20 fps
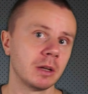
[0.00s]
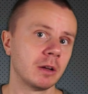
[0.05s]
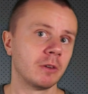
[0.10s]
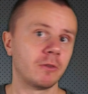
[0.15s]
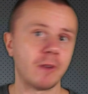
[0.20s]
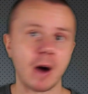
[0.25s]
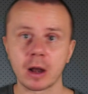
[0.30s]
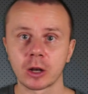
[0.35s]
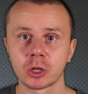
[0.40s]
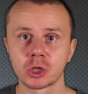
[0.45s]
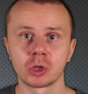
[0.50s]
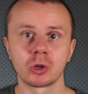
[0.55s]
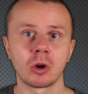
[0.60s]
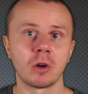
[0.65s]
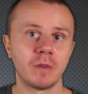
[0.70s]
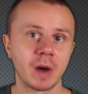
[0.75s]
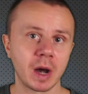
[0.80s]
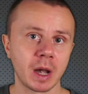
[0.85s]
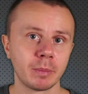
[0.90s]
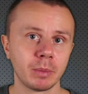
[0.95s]
function or
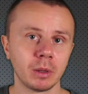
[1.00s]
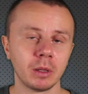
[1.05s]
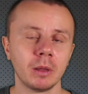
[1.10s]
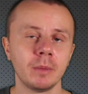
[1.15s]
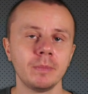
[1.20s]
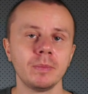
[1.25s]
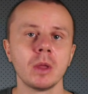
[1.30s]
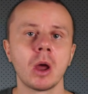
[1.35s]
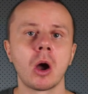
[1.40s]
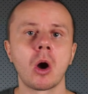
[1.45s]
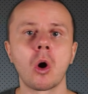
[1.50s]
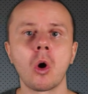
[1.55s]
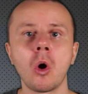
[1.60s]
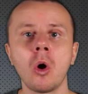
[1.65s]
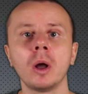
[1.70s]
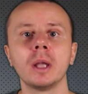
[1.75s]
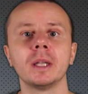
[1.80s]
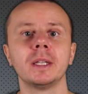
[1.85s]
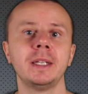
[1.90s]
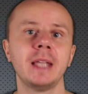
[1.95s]
variable
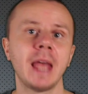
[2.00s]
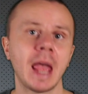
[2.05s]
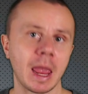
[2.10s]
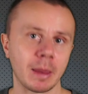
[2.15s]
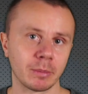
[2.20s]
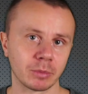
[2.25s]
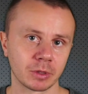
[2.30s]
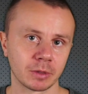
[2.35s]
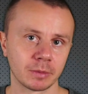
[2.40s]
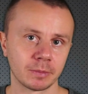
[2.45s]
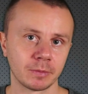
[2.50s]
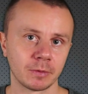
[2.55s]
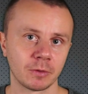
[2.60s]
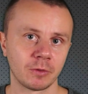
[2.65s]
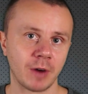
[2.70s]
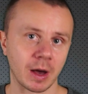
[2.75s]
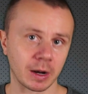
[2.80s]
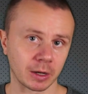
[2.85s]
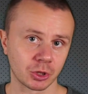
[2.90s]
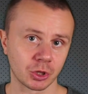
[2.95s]
or named
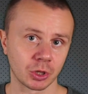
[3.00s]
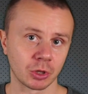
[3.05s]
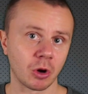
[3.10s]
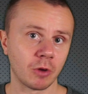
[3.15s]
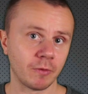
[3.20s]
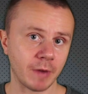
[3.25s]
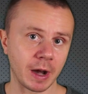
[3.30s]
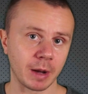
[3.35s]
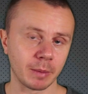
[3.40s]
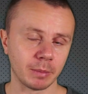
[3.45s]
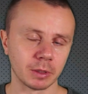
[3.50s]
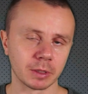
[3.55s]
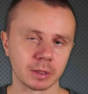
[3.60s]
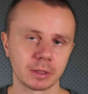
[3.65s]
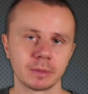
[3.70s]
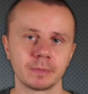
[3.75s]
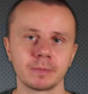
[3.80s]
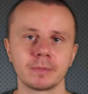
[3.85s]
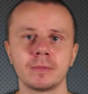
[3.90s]
function or variables.